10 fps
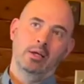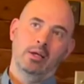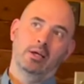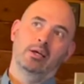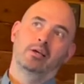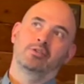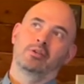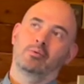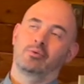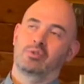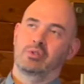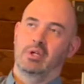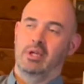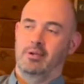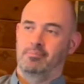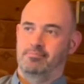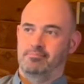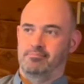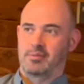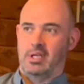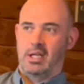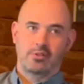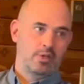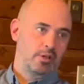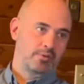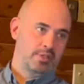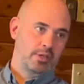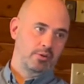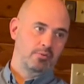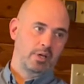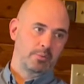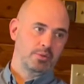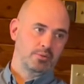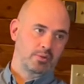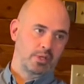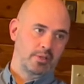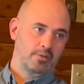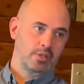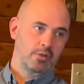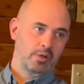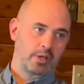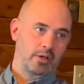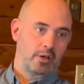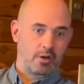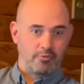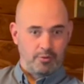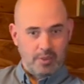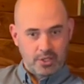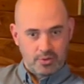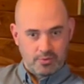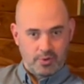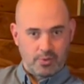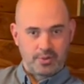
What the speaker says: So it was laterally offset hoof capsules, really. So looking at a conformational fault